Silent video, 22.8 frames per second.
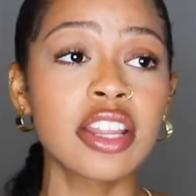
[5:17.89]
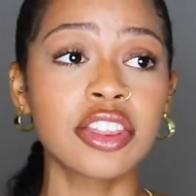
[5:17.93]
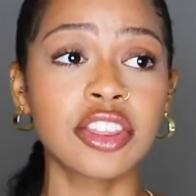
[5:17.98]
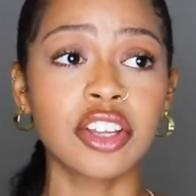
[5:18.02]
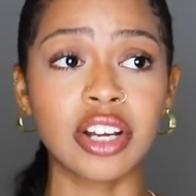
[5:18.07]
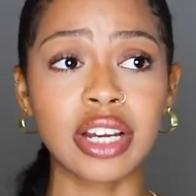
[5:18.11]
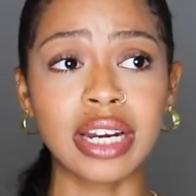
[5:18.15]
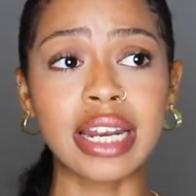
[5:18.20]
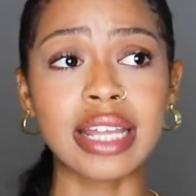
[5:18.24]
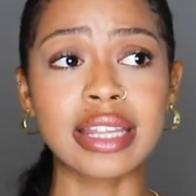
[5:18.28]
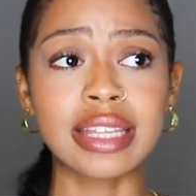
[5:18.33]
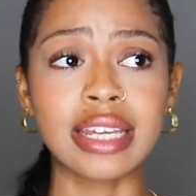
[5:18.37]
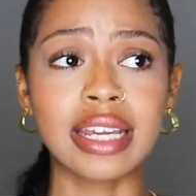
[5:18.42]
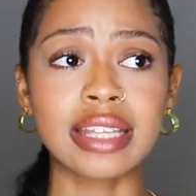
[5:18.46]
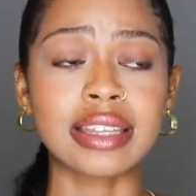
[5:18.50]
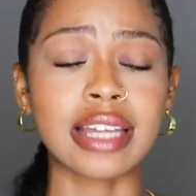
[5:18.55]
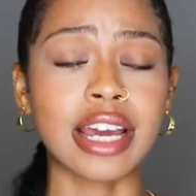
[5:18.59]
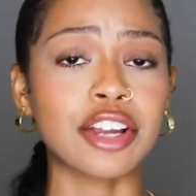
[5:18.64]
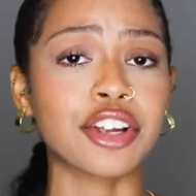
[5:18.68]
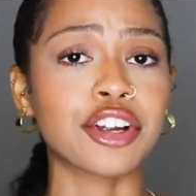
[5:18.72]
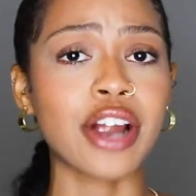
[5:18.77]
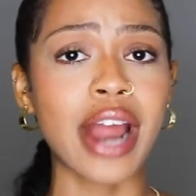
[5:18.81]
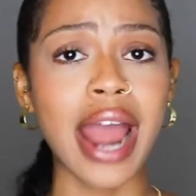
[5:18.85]
They're gonna think
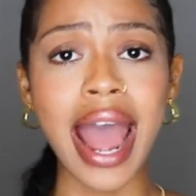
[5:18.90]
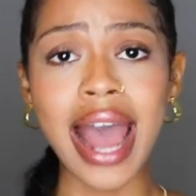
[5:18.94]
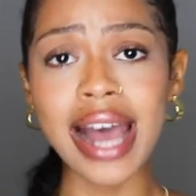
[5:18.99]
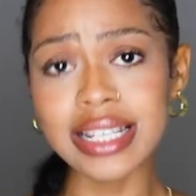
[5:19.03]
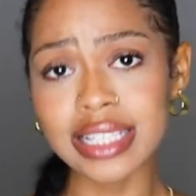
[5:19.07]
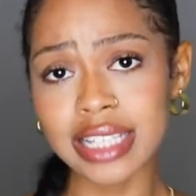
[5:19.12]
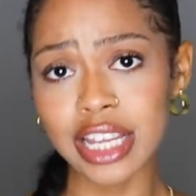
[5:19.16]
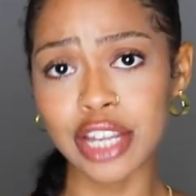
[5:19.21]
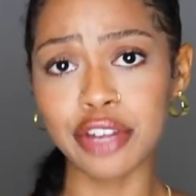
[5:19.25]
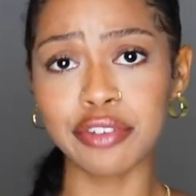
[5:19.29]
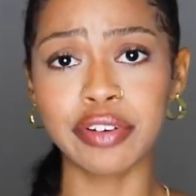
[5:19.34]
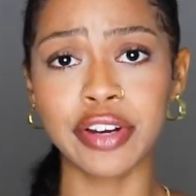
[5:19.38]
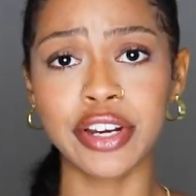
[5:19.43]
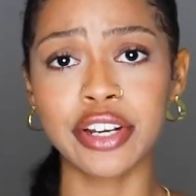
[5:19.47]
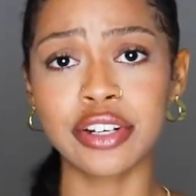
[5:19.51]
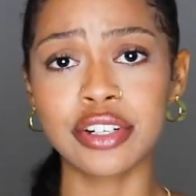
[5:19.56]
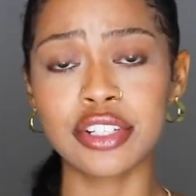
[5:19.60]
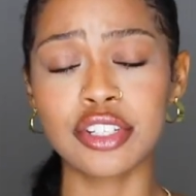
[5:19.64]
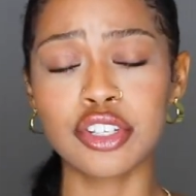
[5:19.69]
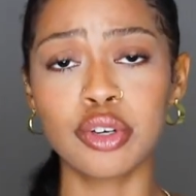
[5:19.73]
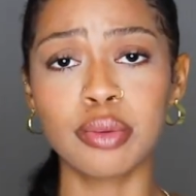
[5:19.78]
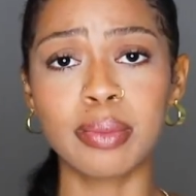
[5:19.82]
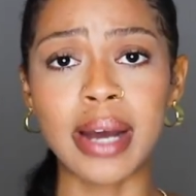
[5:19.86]
that you're asking for
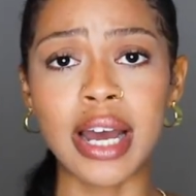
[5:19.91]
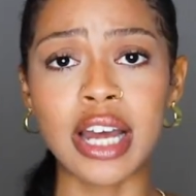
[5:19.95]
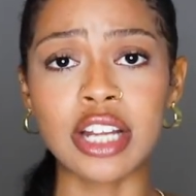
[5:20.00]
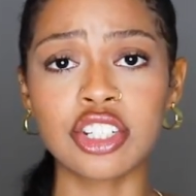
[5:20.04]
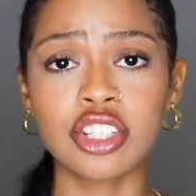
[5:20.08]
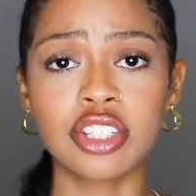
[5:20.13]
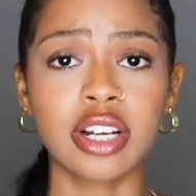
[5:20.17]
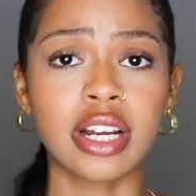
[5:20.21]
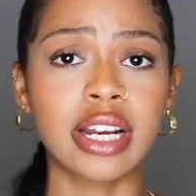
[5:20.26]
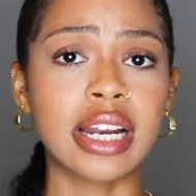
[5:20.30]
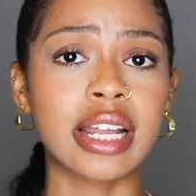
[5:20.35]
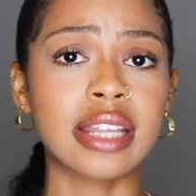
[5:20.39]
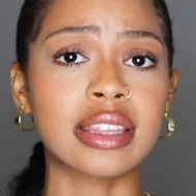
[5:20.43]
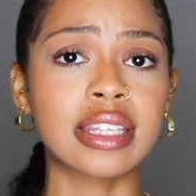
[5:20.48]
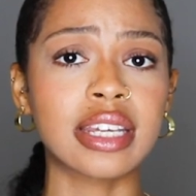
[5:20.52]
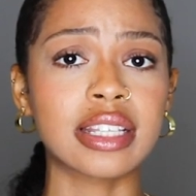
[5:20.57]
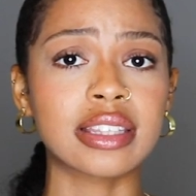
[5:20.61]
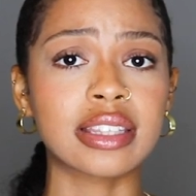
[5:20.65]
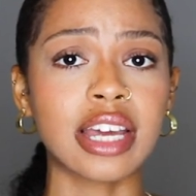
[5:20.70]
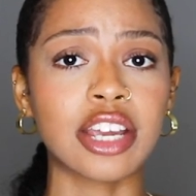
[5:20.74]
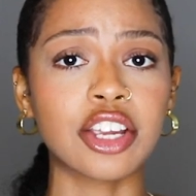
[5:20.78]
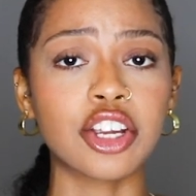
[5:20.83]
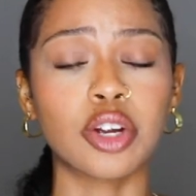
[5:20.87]
too much. They're gonna
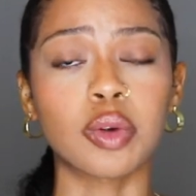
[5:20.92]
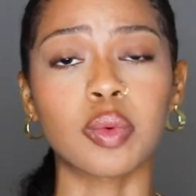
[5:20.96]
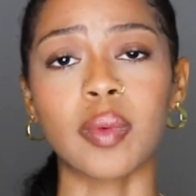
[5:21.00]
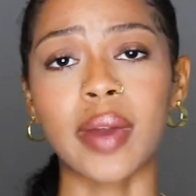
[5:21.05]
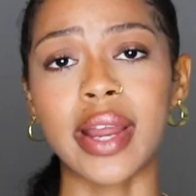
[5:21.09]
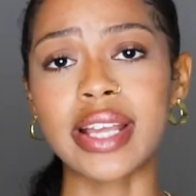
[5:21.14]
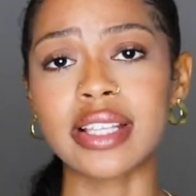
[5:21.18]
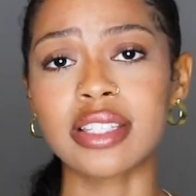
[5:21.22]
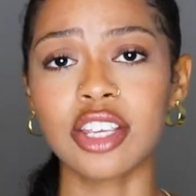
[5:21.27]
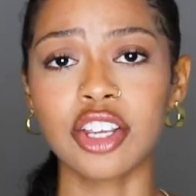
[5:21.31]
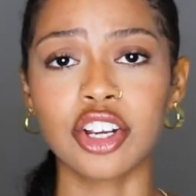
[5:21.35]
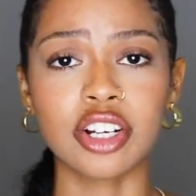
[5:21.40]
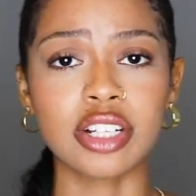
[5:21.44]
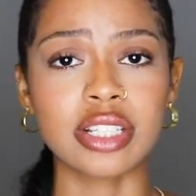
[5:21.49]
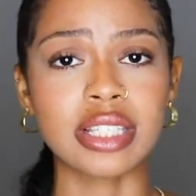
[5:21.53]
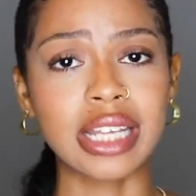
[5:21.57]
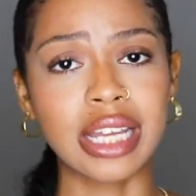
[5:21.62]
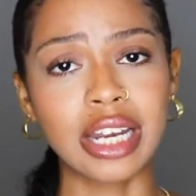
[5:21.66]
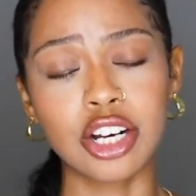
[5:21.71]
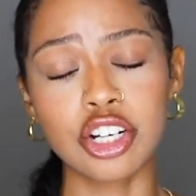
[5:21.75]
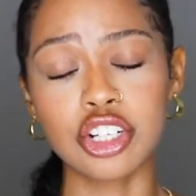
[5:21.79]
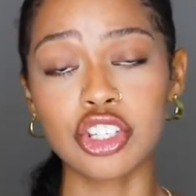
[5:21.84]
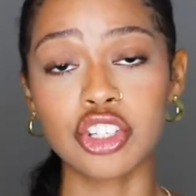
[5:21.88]
think that you're raising your
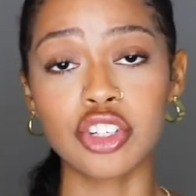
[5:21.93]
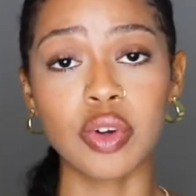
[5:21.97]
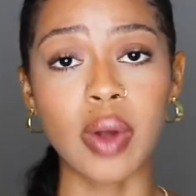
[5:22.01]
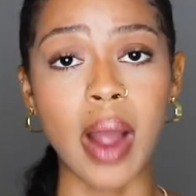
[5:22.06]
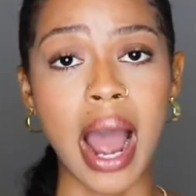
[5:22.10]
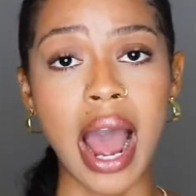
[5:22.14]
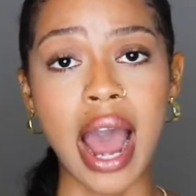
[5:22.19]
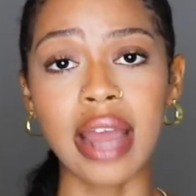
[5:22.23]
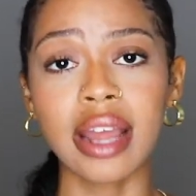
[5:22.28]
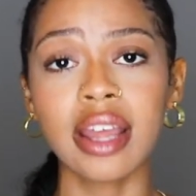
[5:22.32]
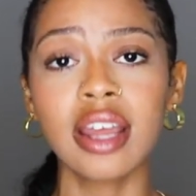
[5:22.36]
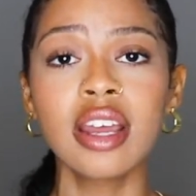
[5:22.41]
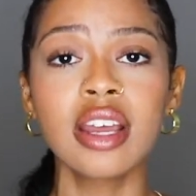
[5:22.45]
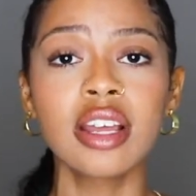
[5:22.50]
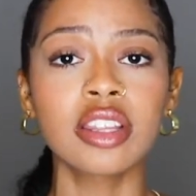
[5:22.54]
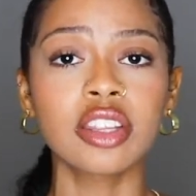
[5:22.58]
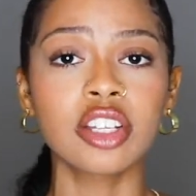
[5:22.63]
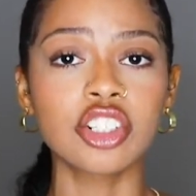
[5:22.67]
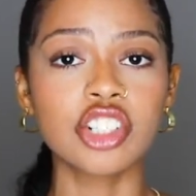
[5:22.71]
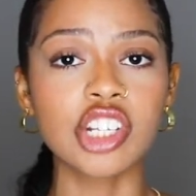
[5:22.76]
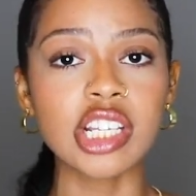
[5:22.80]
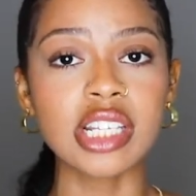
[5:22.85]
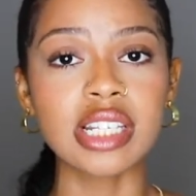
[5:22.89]
standards too high.
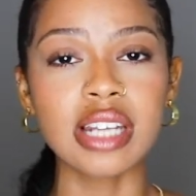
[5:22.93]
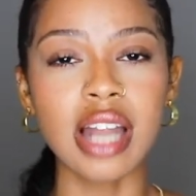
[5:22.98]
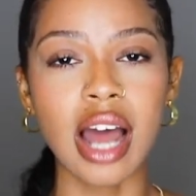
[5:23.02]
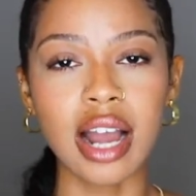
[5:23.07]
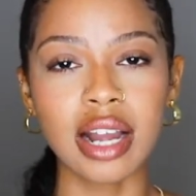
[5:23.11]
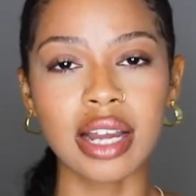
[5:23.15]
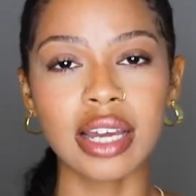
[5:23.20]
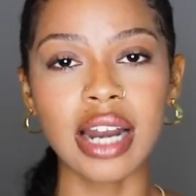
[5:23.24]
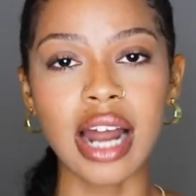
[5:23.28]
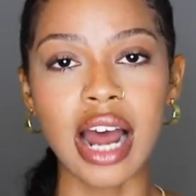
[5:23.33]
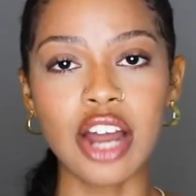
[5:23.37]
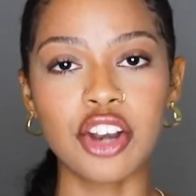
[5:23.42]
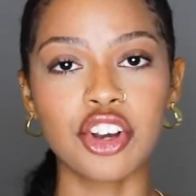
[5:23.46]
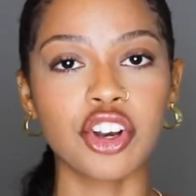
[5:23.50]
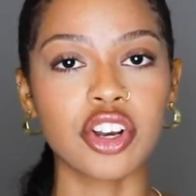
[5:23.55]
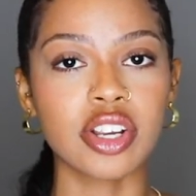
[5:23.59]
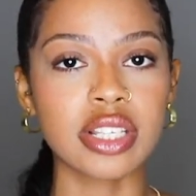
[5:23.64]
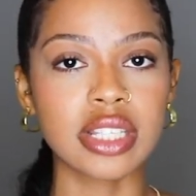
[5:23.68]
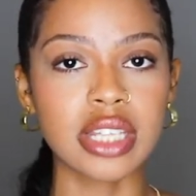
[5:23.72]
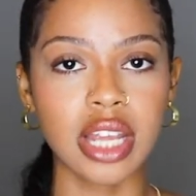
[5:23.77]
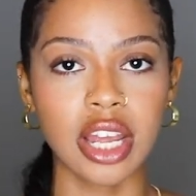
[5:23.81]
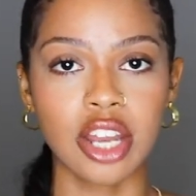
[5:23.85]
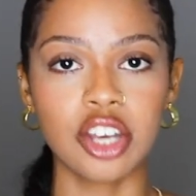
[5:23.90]
They're just not gonna
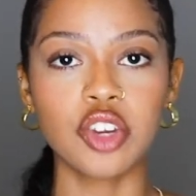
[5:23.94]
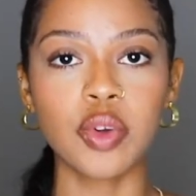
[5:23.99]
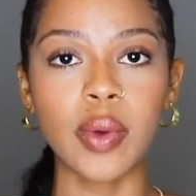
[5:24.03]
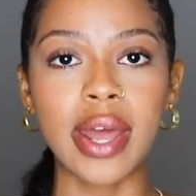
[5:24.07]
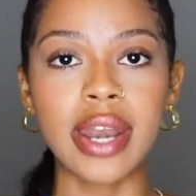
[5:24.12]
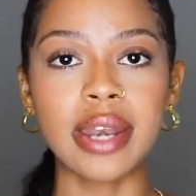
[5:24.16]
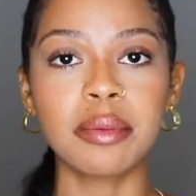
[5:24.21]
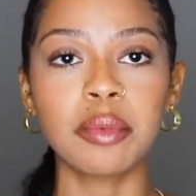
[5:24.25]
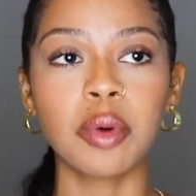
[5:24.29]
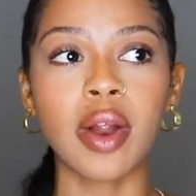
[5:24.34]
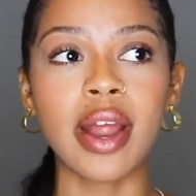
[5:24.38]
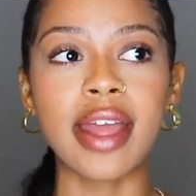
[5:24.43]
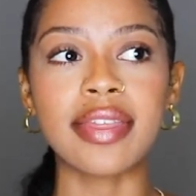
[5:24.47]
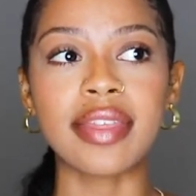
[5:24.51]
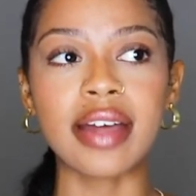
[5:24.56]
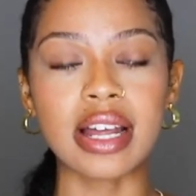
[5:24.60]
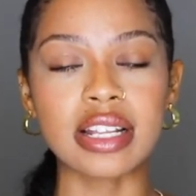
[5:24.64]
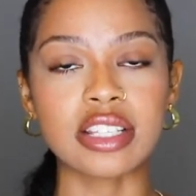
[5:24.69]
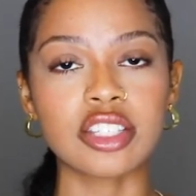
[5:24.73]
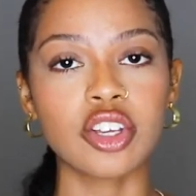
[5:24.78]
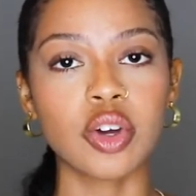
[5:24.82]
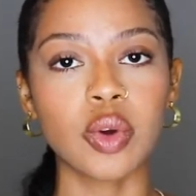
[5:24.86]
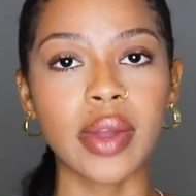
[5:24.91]
understand you anymore and
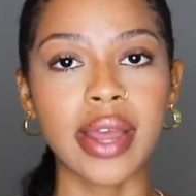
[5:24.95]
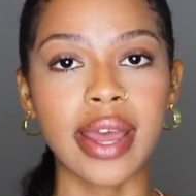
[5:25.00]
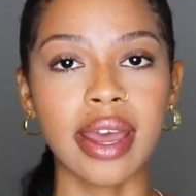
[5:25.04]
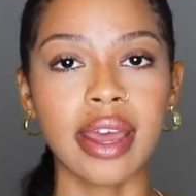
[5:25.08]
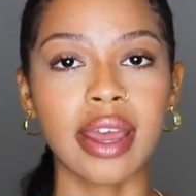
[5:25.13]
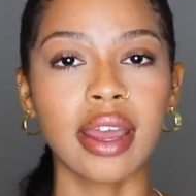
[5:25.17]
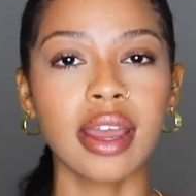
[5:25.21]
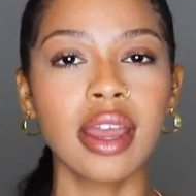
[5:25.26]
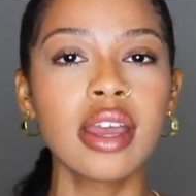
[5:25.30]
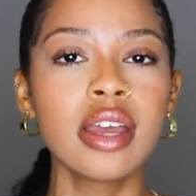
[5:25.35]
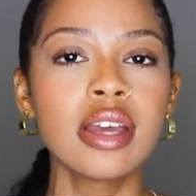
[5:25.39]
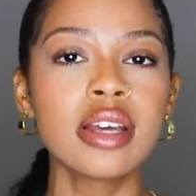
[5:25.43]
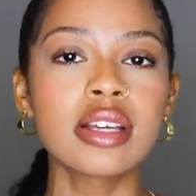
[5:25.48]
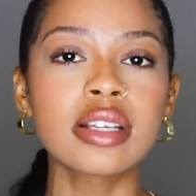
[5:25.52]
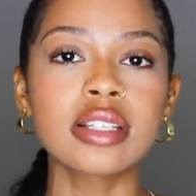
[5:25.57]
that's okay.